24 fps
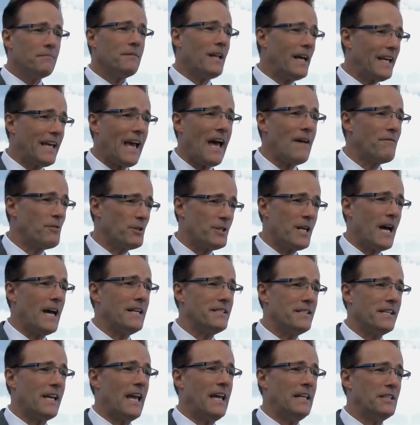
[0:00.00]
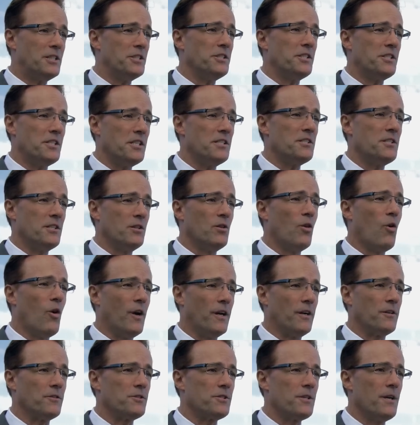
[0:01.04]
like advertising agencies and
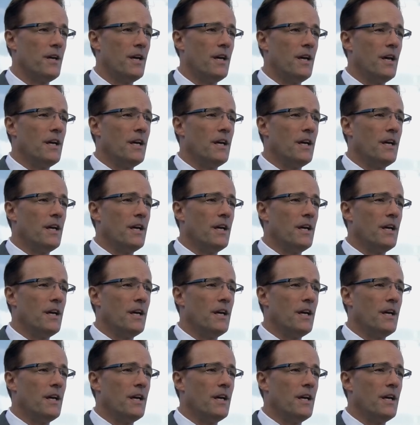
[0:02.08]
lawyers.